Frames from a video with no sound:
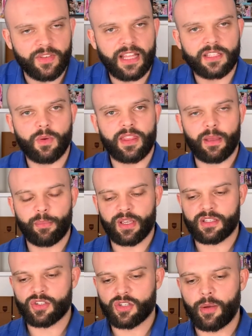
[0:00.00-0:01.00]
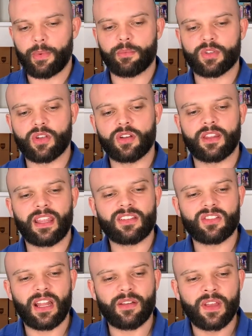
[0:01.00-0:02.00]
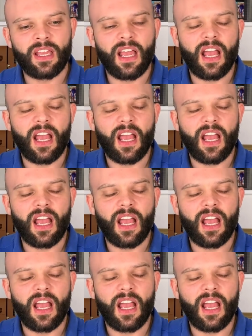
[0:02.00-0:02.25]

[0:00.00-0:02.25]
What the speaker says: That's where that person's comment was good. They should have